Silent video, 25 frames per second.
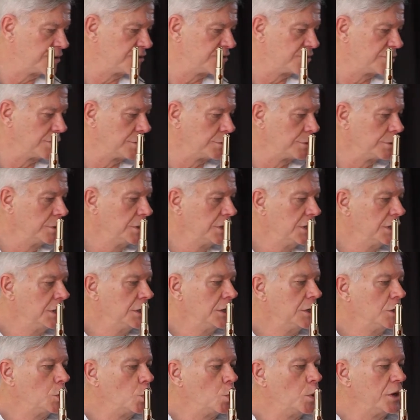So
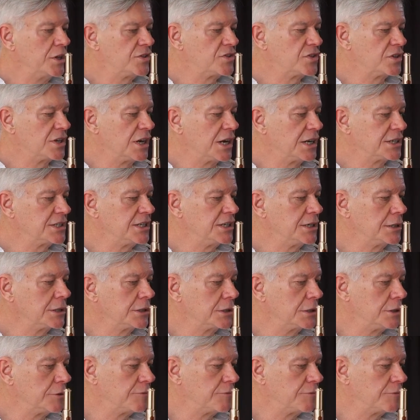we're starting